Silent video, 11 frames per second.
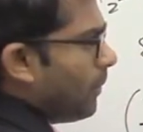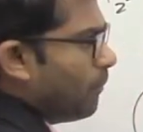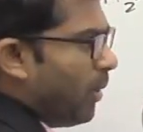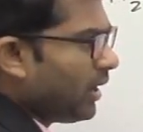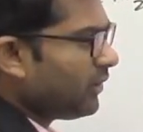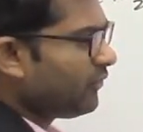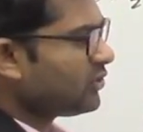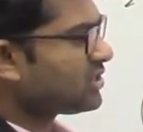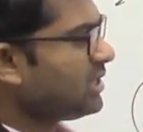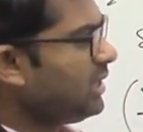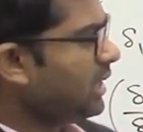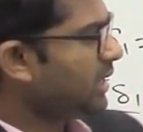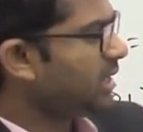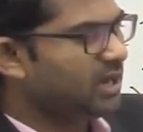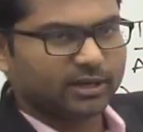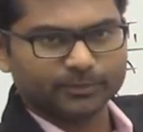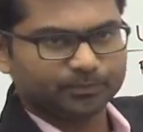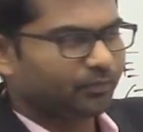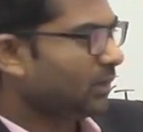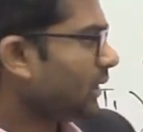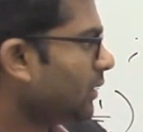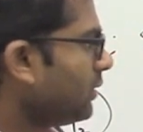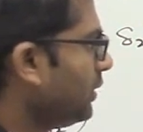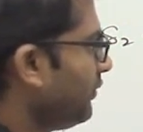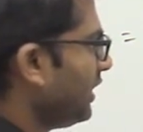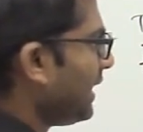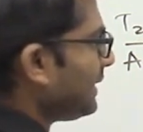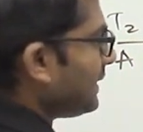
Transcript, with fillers: But if you see here, if you take